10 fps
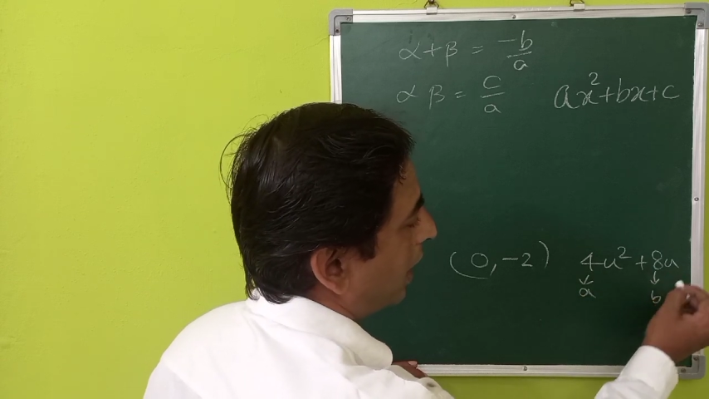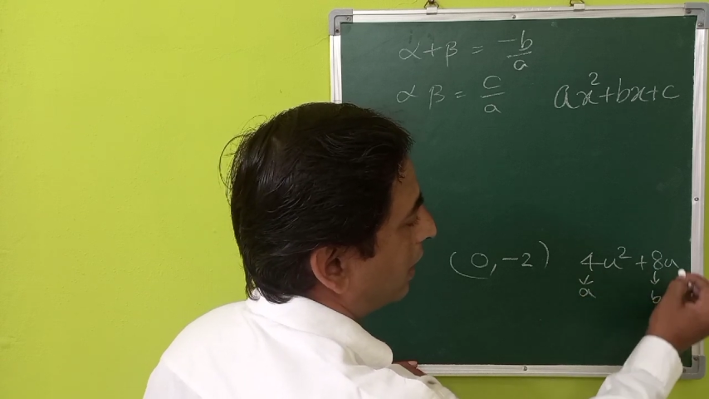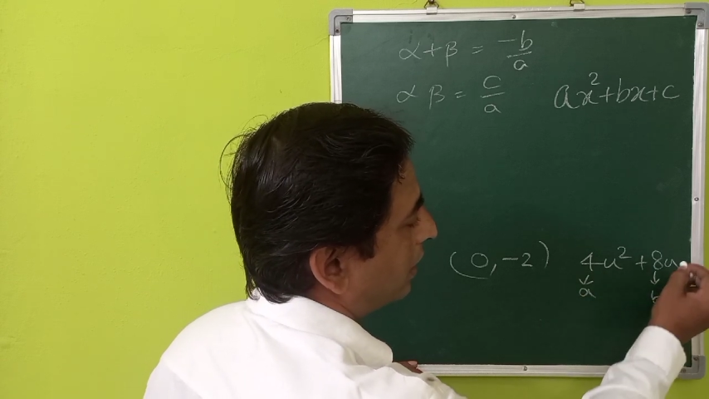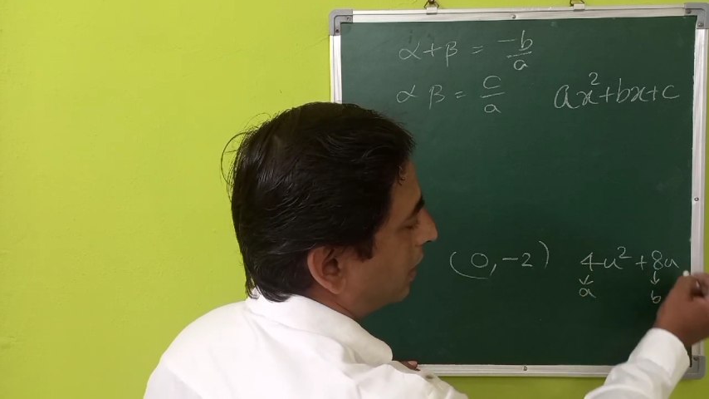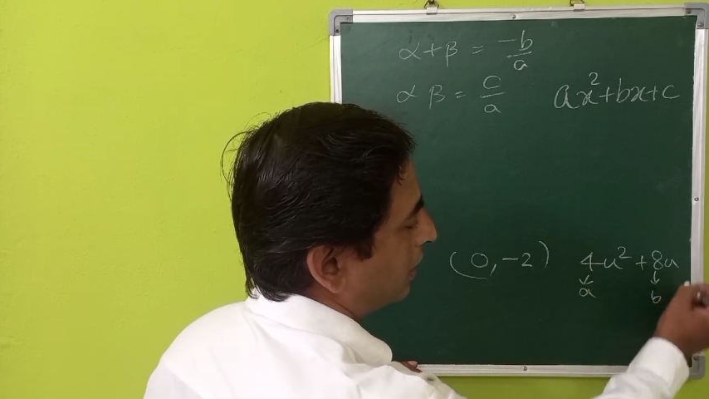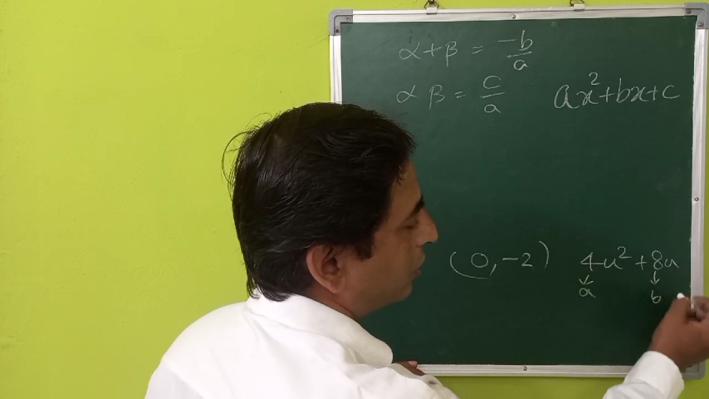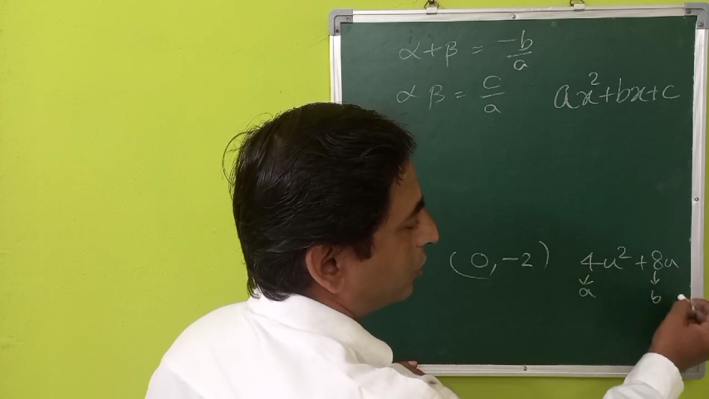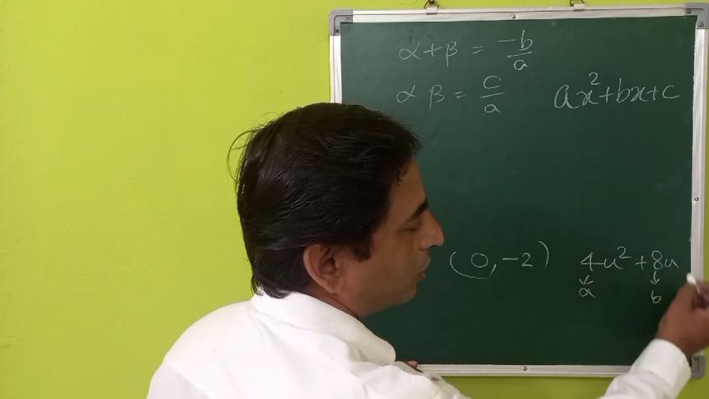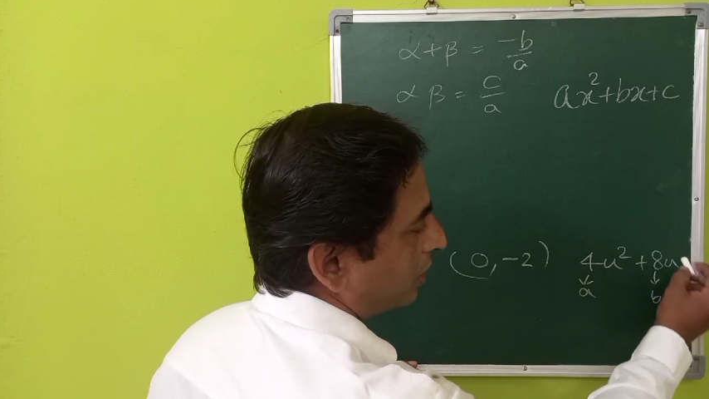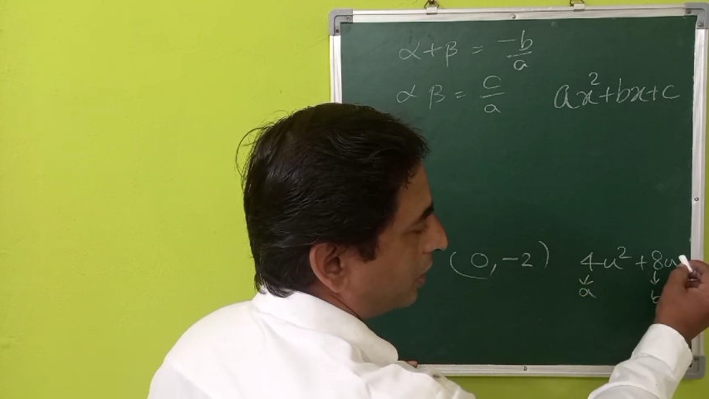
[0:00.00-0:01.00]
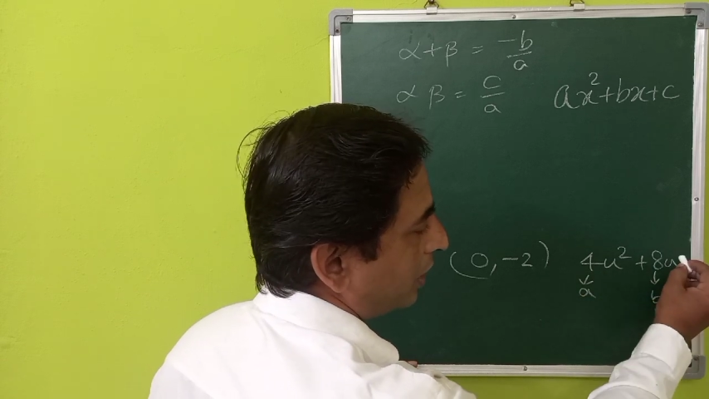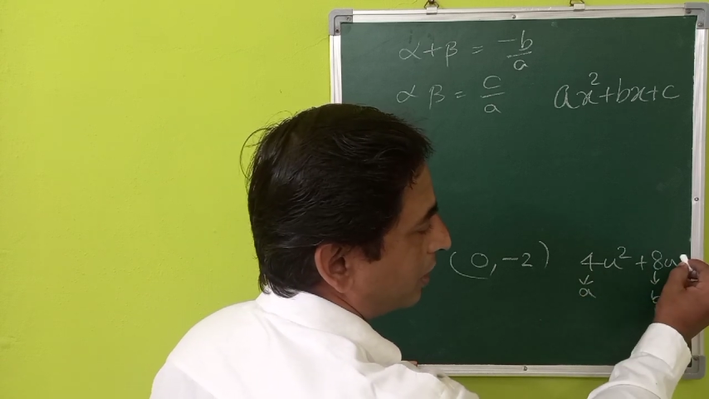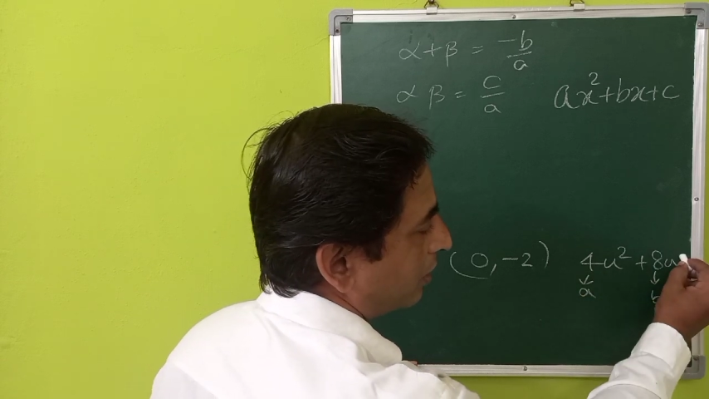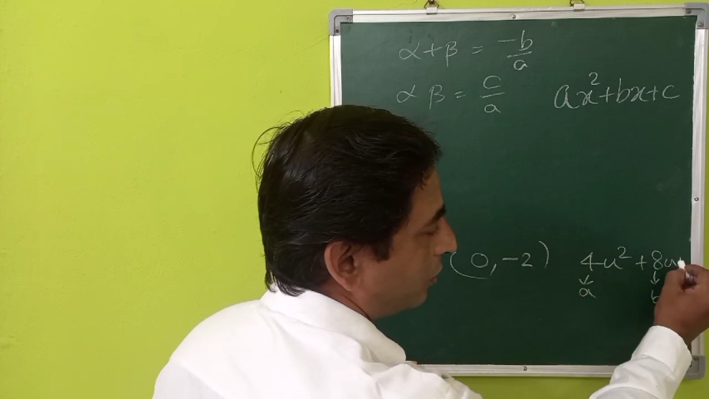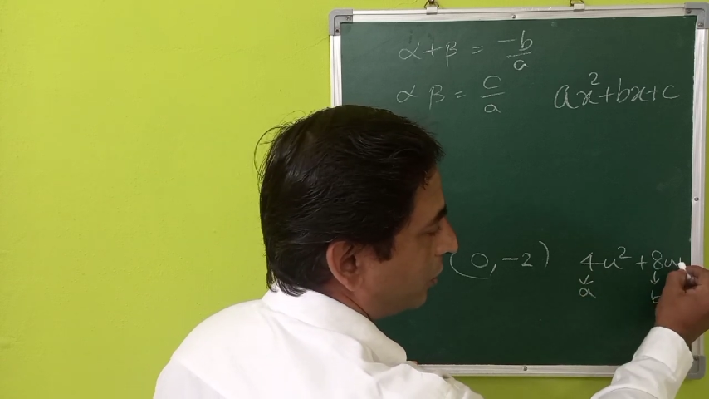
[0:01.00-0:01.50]
And there is no c
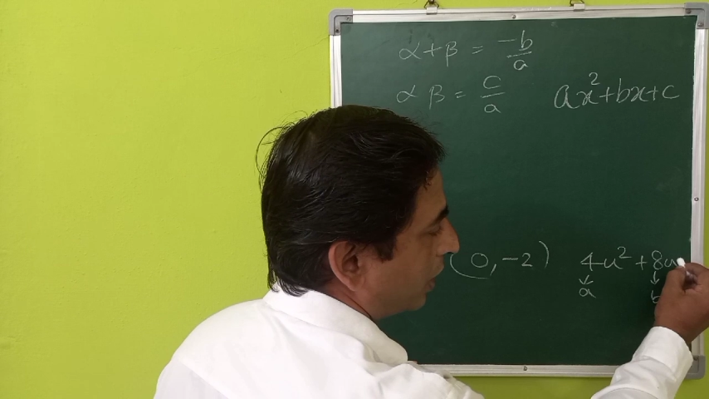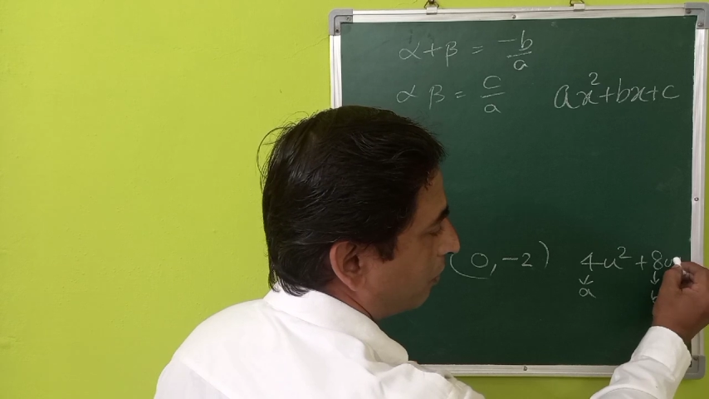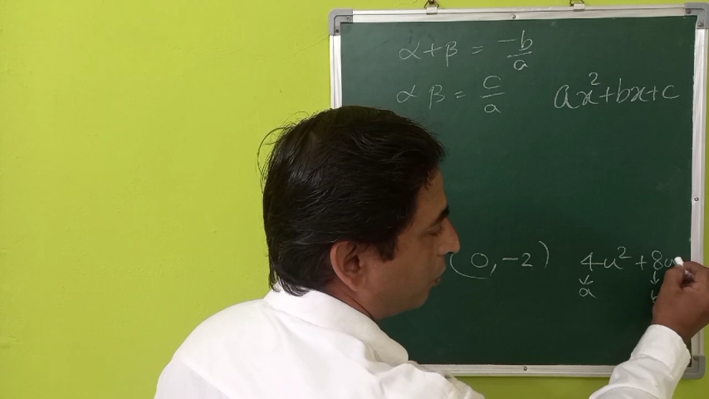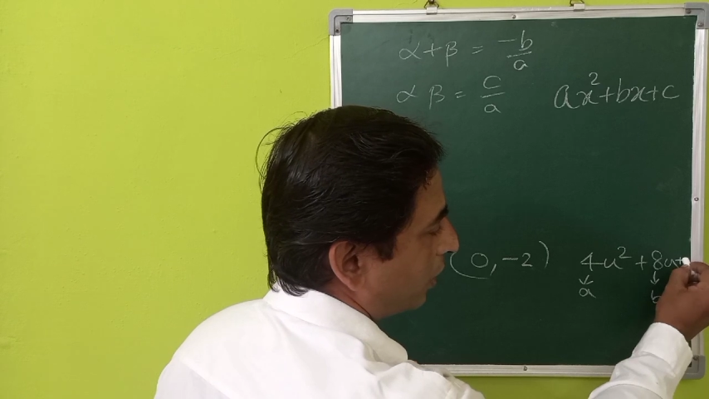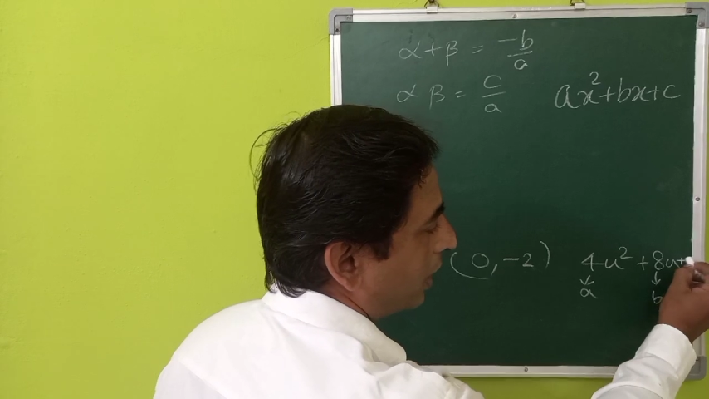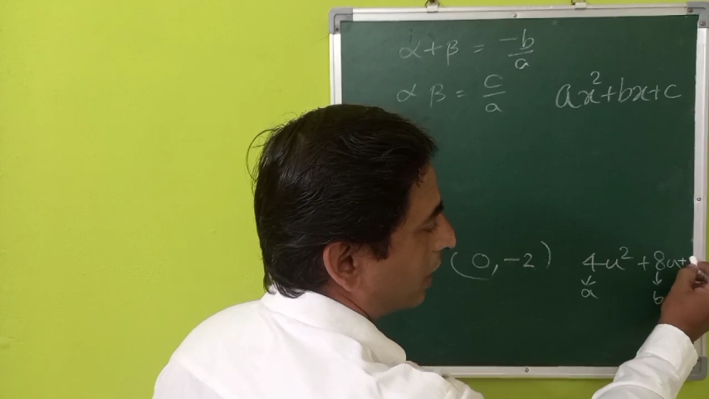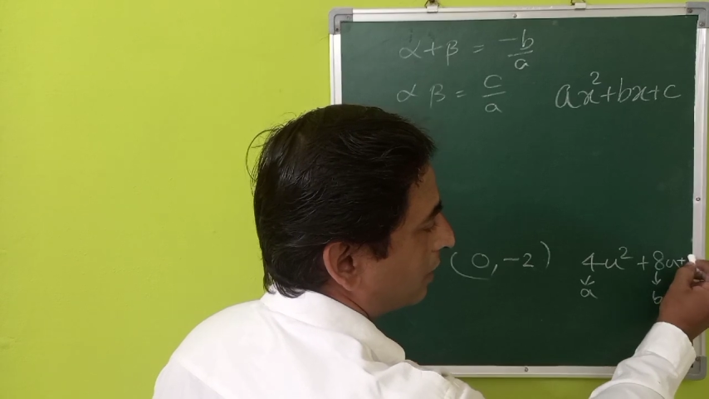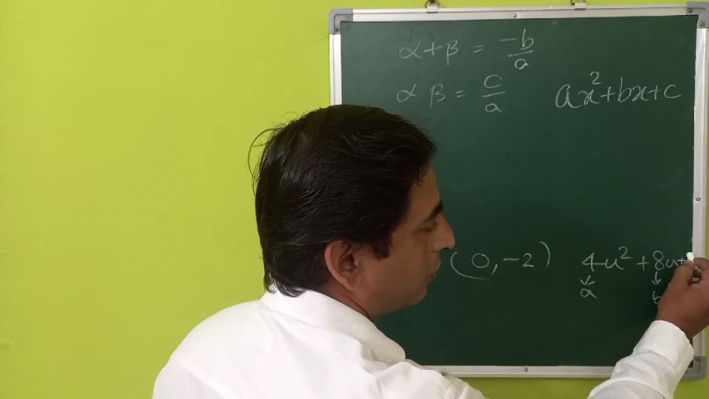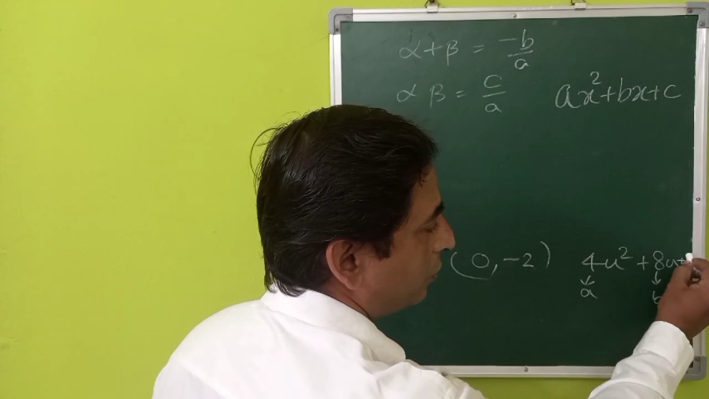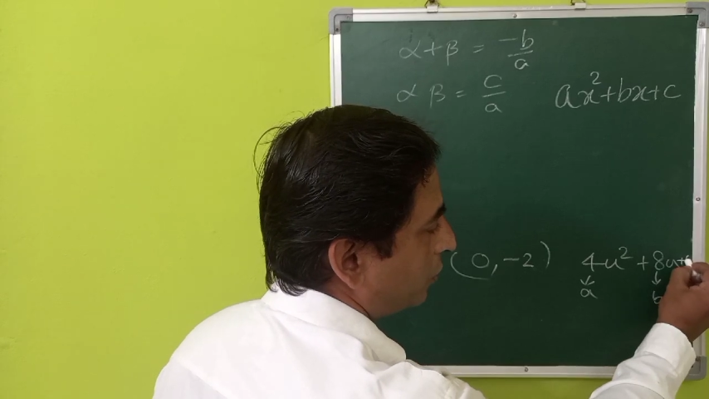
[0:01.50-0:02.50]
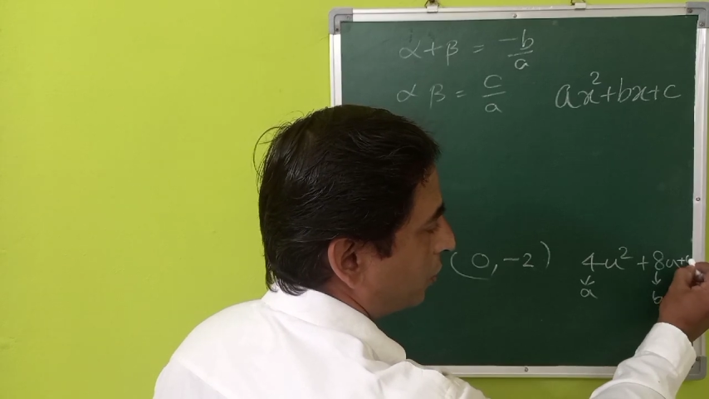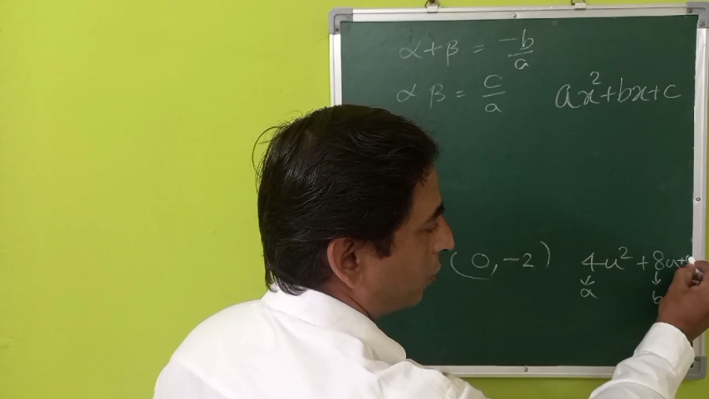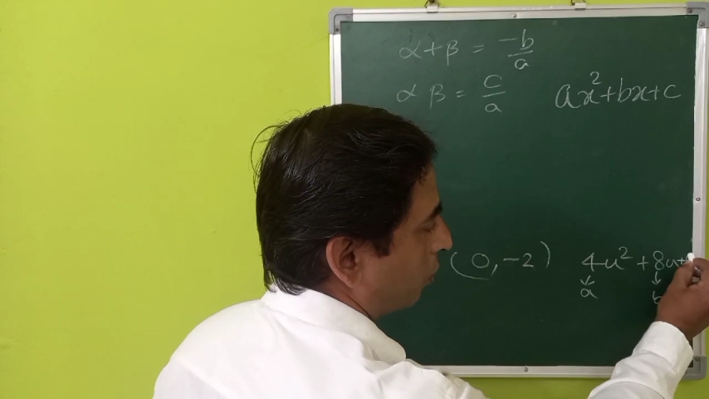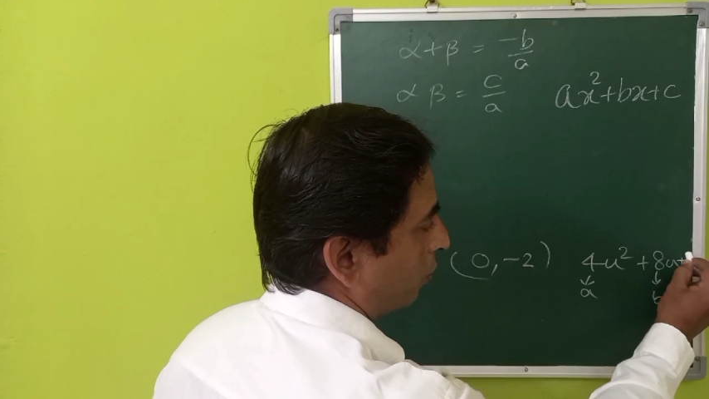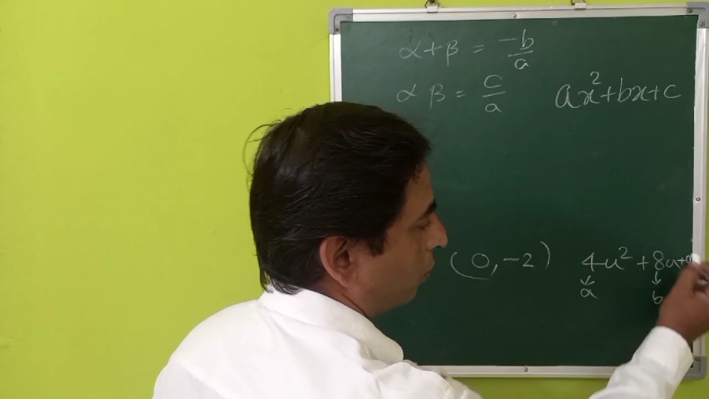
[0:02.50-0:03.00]
here, you can put it as
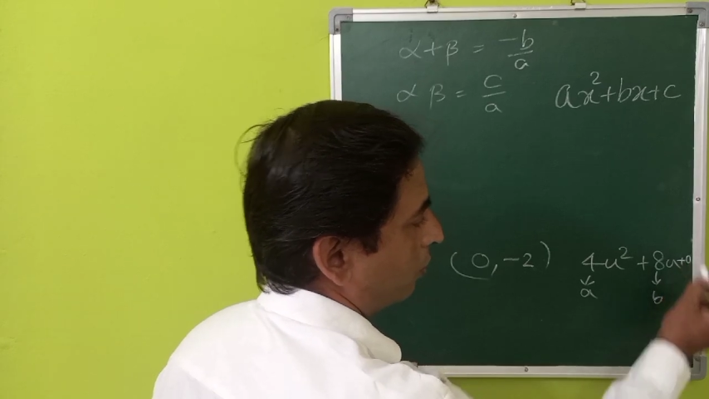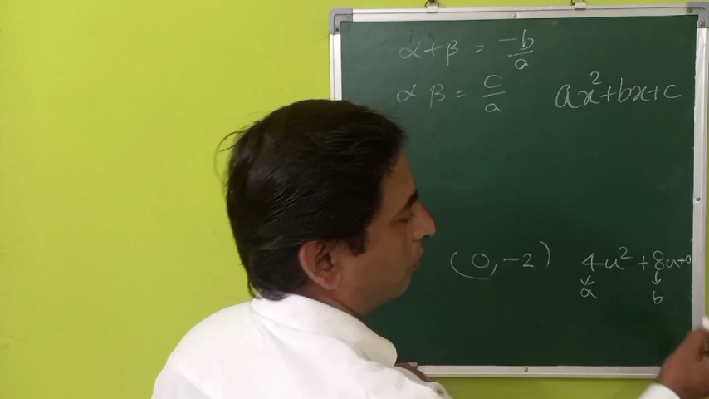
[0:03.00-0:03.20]
0.